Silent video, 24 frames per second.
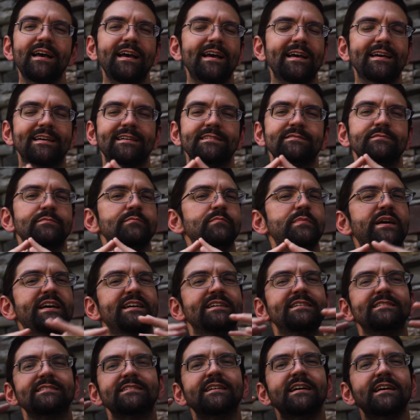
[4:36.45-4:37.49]
and
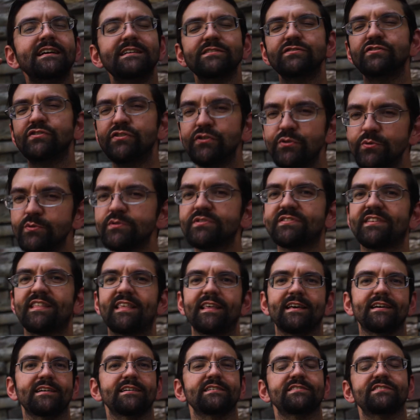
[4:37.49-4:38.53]
man, use
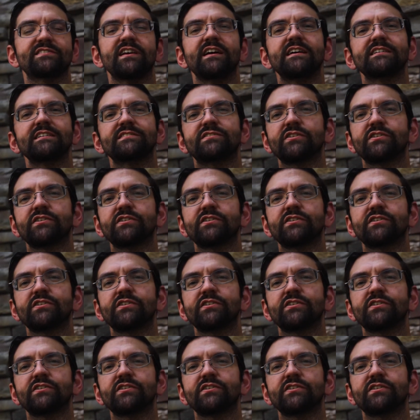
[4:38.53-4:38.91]
this